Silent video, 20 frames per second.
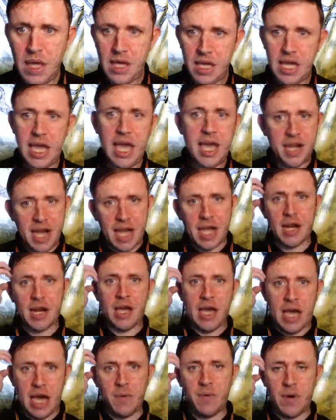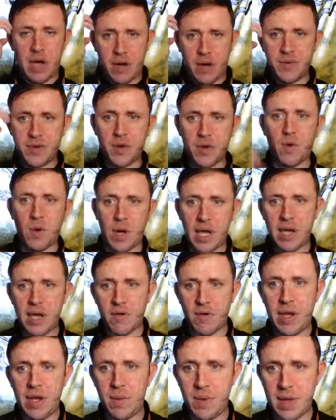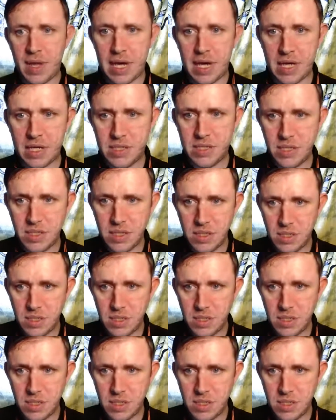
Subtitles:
Yeah, Nicola, I would totally agree with that.